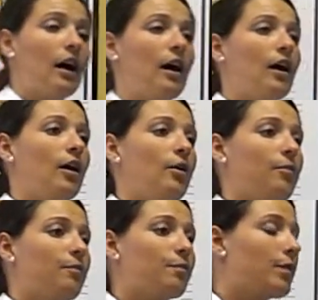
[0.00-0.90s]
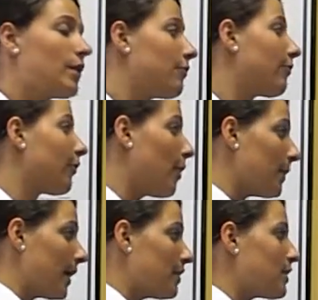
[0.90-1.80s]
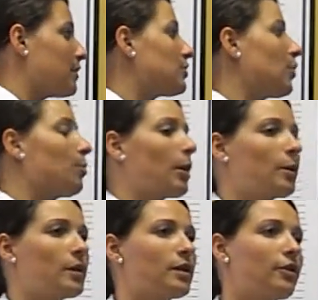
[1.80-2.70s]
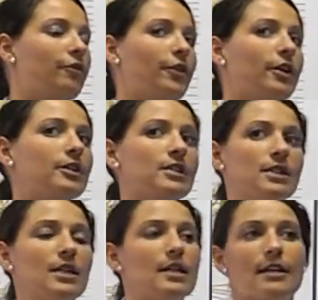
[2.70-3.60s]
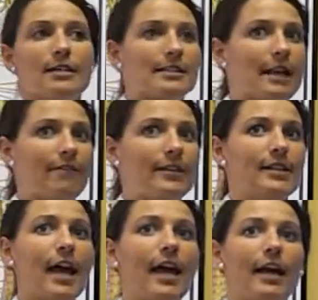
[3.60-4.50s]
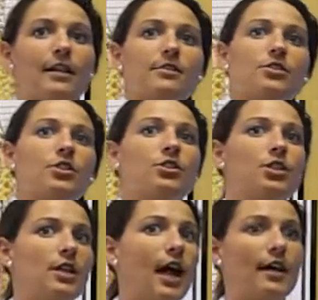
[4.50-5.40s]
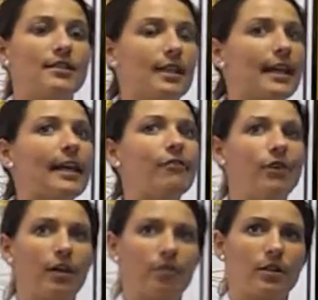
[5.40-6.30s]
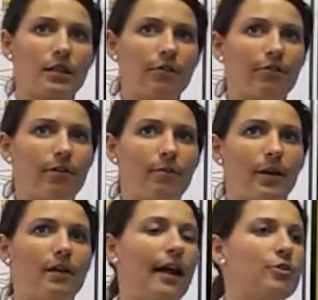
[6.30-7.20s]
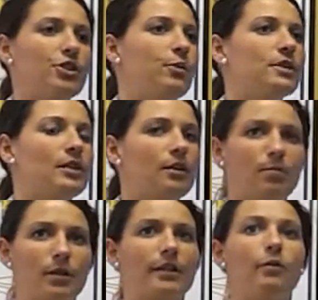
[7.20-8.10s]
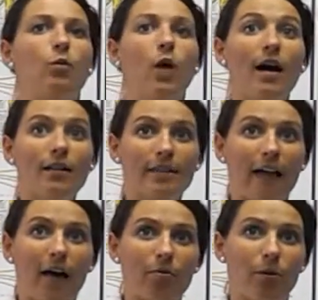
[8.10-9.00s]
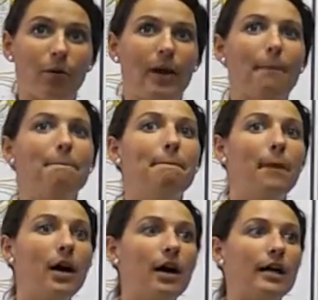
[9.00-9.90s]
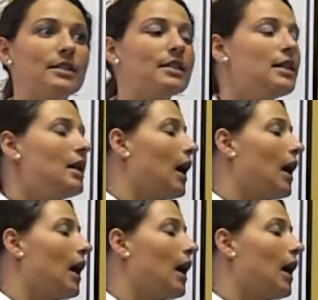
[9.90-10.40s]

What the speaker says: from it, and so probably within the first 7 days, she had significant relief from it. Now, she wasn't completely well at that point, but